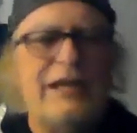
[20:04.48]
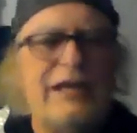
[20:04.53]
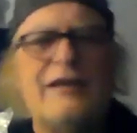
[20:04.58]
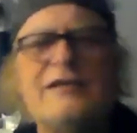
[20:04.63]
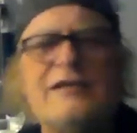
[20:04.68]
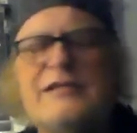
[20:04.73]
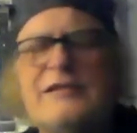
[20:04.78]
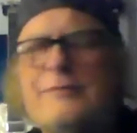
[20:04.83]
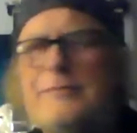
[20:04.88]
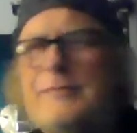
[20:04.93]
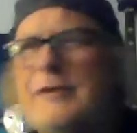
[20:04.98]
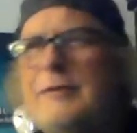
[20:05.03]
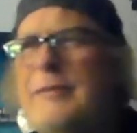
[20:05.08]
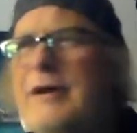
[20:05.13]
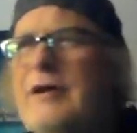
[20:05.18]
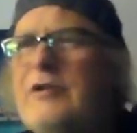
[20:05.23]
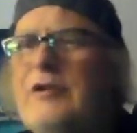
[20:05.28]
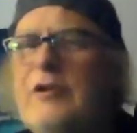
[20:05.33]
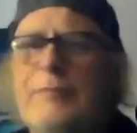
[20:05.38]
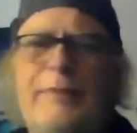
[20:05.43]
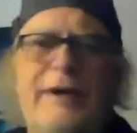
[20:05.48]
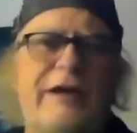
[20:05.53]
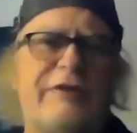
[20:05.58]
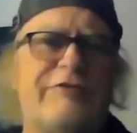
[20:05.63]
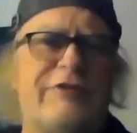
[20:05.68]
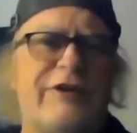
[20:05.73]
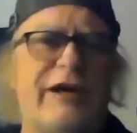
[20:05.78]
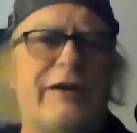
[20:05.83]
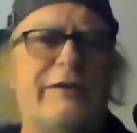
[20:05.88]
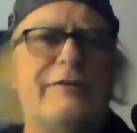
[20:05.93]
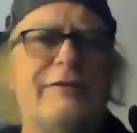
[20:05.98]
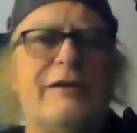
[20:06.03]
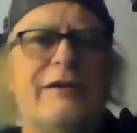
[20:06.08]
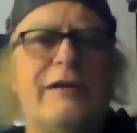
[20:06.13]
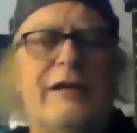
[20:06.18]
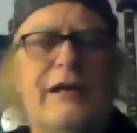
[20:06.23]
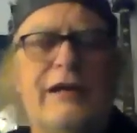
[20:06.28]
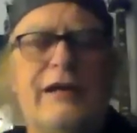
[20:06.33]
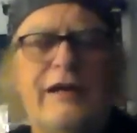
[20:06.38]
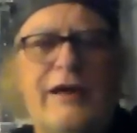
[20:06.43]
Tell us a bit about your Patreon
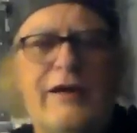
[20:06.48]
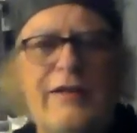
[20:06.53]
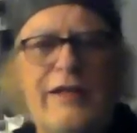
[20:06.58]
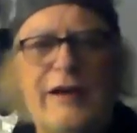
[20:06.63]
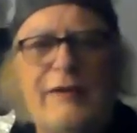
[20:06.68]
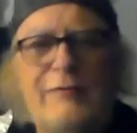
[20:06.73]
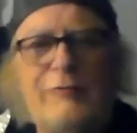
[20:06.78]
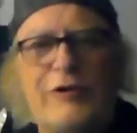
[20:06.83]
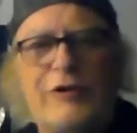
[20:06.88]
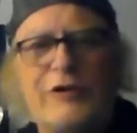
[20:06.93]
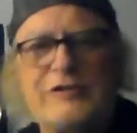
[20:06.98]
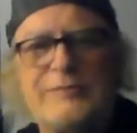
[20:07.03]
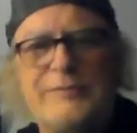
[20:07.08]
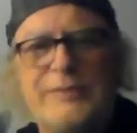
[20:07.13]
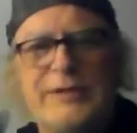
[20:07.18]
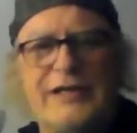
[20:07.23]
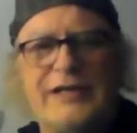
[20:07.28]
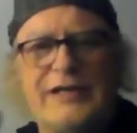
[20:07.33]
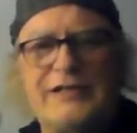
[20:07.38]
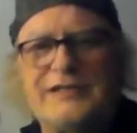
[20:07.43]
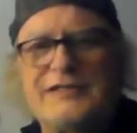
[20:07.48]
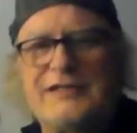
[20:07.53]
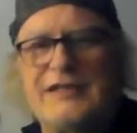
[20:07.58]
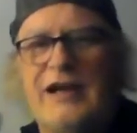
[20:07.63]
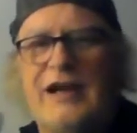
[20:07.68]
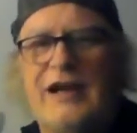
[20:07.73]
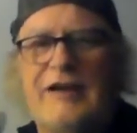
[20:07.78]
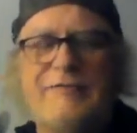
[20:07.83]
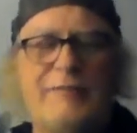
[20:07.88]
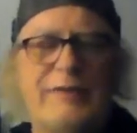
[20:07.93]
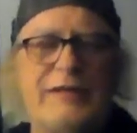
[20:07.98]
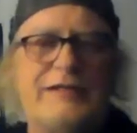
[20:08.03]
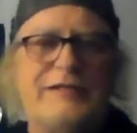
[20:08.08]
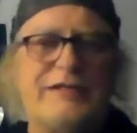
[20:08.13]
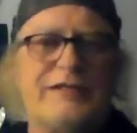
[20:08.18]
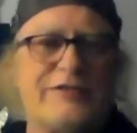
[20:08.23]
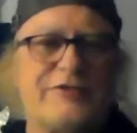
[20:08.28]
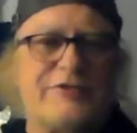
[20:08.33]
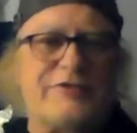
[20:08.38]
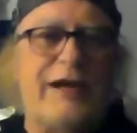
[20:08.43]
and how that works, because I've been a
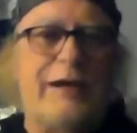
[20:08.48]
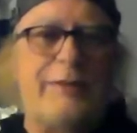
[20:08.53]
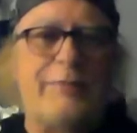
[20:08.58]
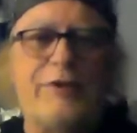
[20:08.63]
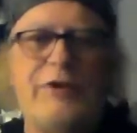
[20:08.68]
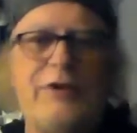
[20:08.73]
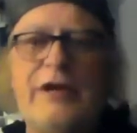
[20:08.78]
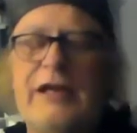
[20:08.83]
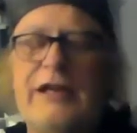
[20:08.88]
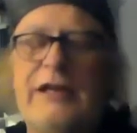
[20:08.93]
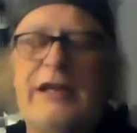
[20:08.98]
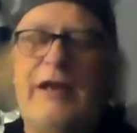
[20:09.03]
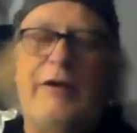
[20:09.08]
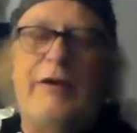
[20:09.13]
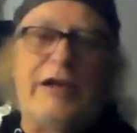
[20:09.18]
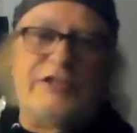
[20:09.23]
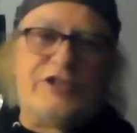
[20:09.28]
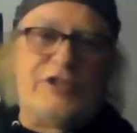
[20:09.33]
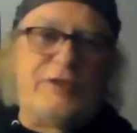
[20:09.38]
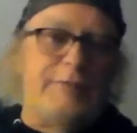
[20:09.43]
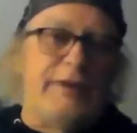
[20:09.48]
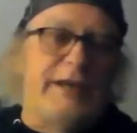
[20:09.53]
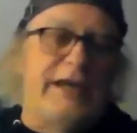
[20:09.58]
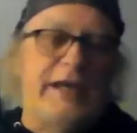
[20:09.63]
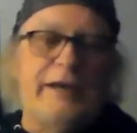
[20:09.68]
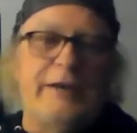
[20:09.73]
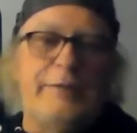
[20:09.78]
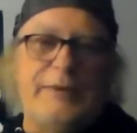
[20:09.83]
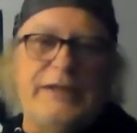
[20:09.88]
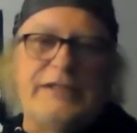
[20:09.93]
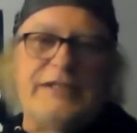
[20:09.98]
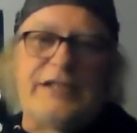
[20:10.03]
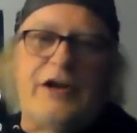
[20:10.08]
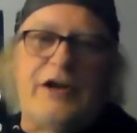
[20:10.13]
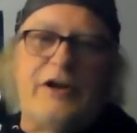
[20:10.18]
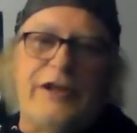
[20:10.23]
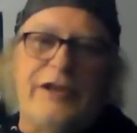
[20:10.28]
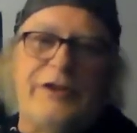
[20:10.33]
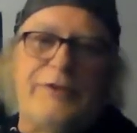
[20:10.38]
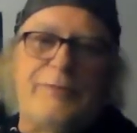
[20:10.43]
subscriber. Now I should be getting a piece
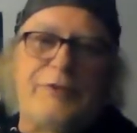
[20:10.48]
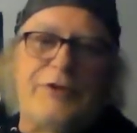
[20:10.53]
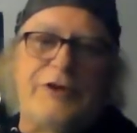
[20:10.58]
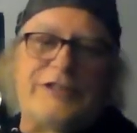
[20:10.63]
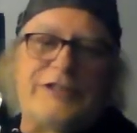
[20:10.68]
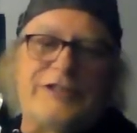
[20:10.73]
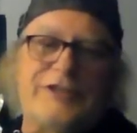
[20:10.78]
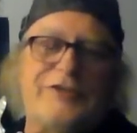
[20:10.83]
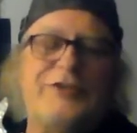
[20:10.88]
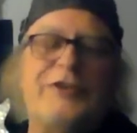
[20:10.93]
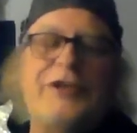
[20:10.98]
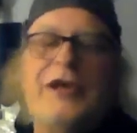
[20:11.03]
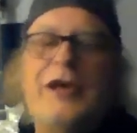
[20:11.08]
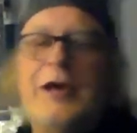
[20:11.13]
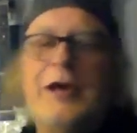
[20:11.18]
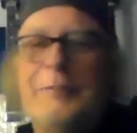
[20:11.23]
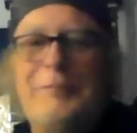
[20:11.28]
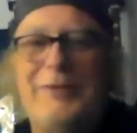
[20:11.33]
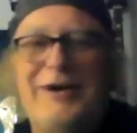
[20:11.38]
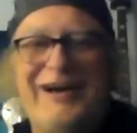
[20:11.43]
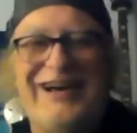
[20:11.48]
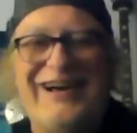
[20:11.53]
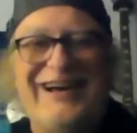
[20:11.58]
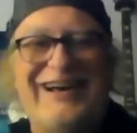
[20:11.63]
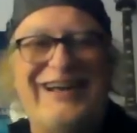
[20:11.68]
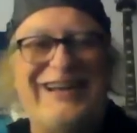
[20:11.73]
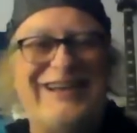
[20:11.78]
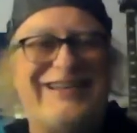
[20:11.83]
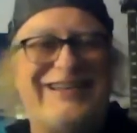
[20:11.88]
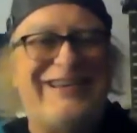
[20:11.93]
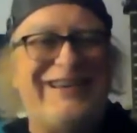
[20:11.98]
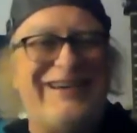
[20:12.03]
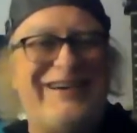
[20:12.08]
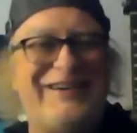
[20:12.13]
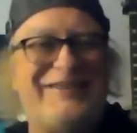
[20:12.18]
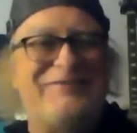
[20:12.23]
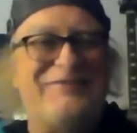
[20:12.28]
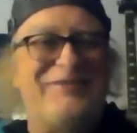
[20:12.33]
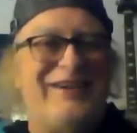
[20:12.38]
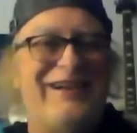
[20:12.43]
of art here pretty soon, but I
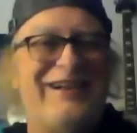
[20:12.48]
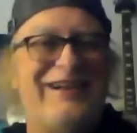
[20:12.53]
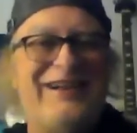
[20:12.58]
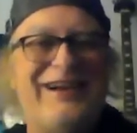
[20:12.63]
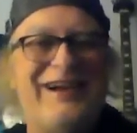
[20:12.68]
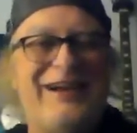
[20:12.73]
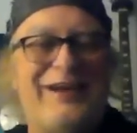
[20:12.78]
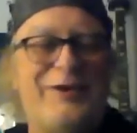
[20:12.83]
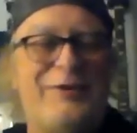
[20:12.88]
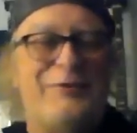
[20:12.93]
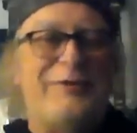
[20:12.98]
know we've